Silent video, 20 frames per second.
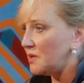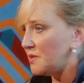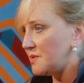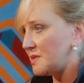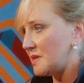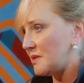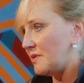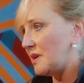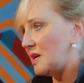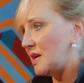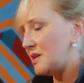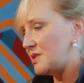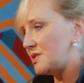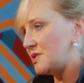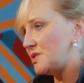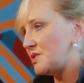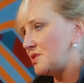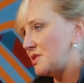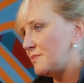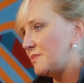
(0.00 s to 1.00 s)
lose that
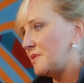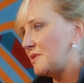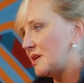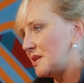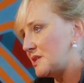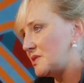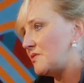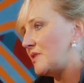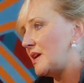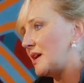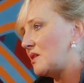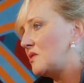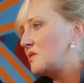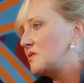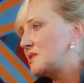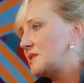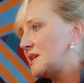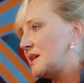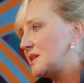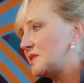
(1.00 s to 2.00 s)
relationship and that direct
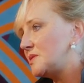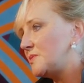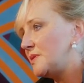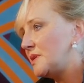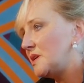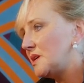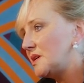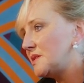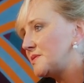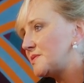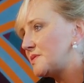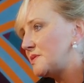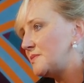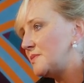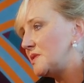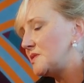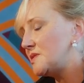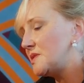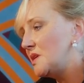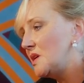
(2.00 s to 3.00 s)
contact with our
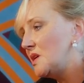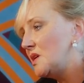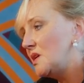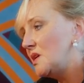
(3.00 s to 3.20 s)
customers?